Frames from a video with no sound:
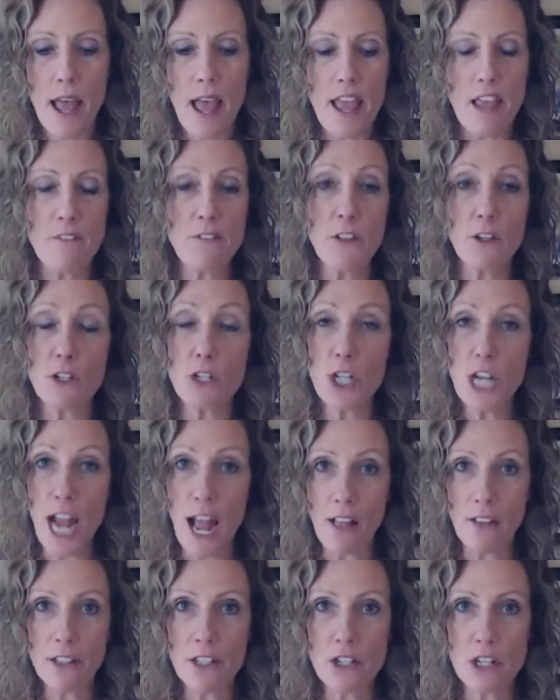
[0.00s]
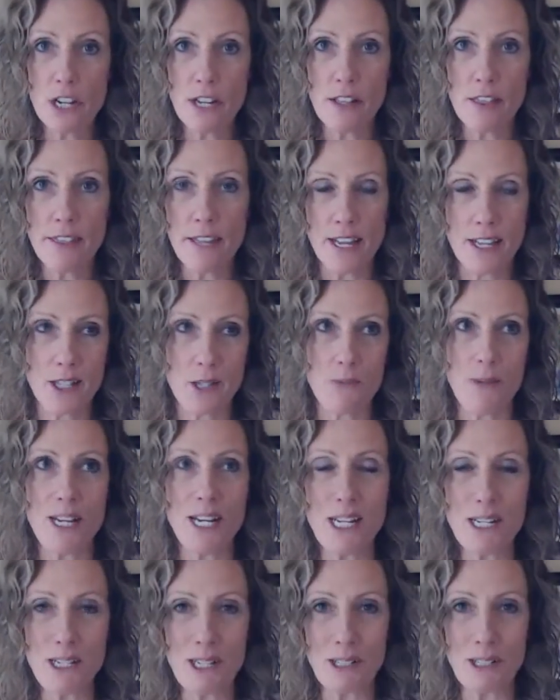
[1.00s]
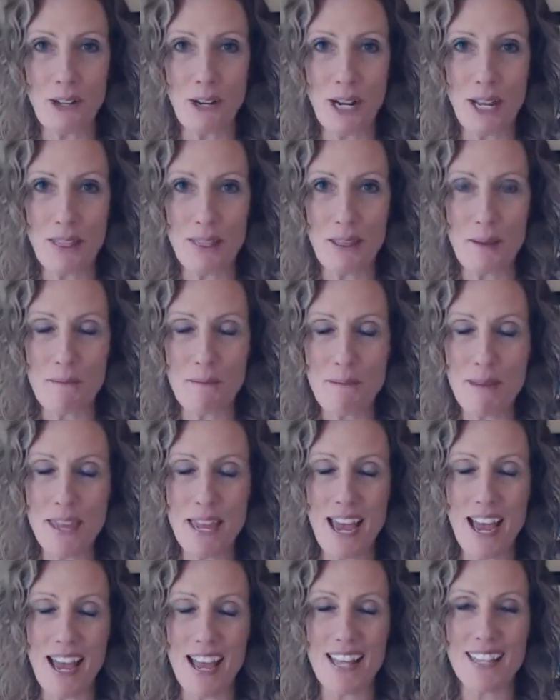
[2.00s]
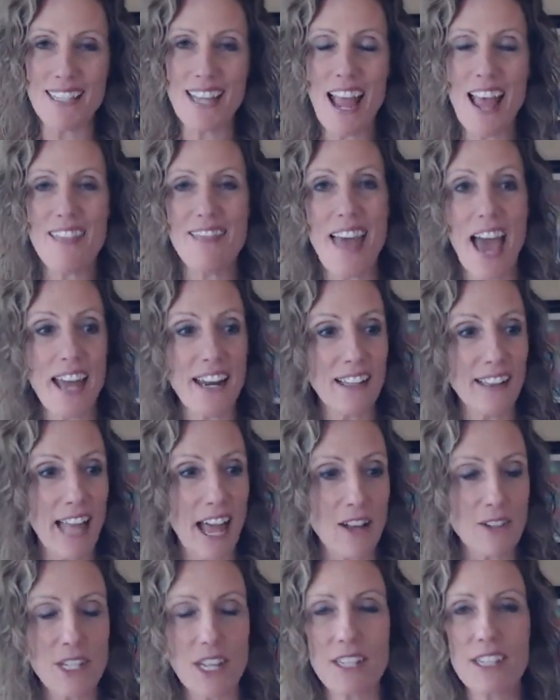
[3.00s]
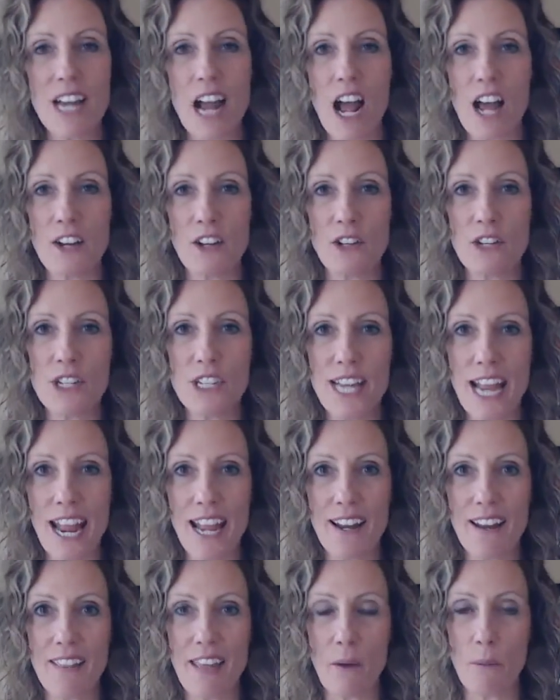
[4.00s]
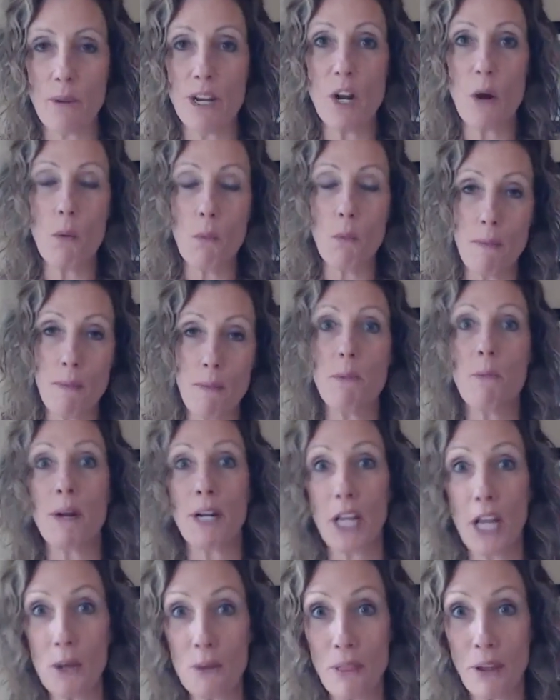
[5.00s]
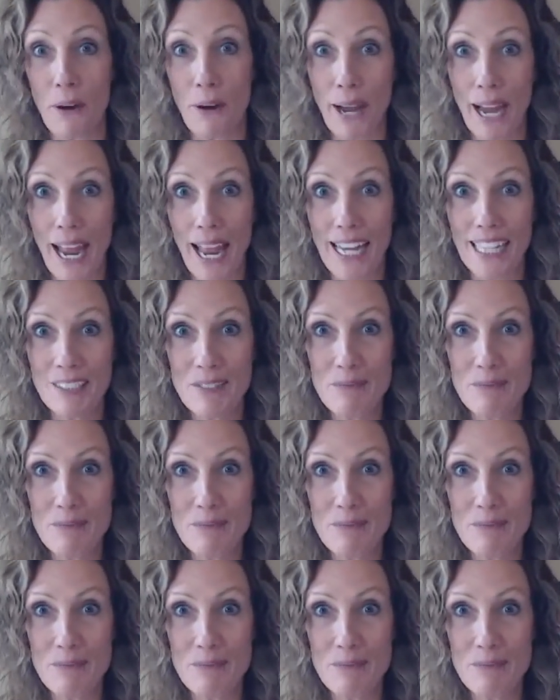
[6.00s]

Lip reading: If they're challenging things, we need to look at them, because that allows us to understand that we don't maybe want to go there again.